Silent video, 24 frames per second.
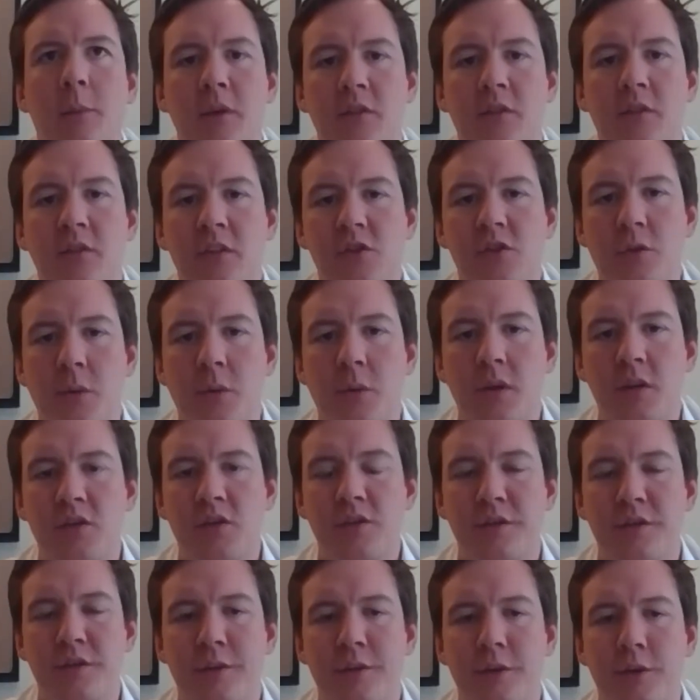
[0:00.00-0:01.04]

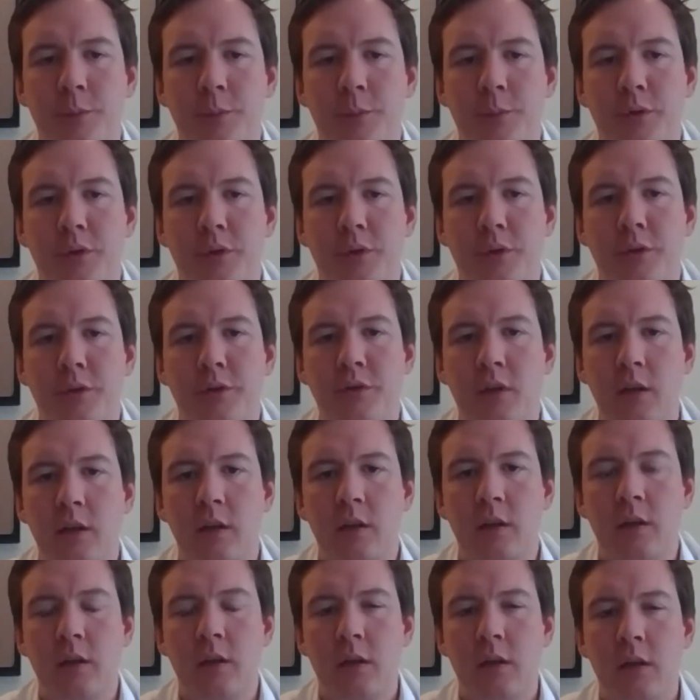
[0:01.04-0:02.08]
situation for you
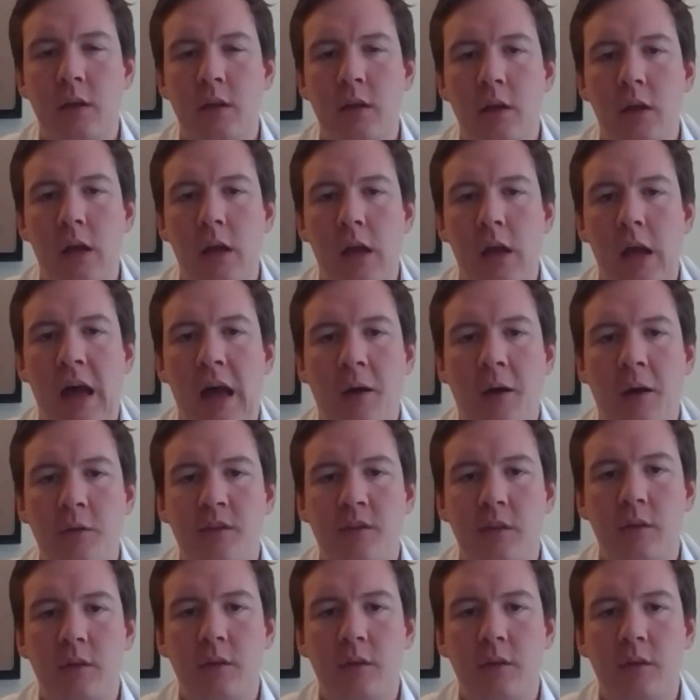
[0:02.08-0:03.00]
personally, how is it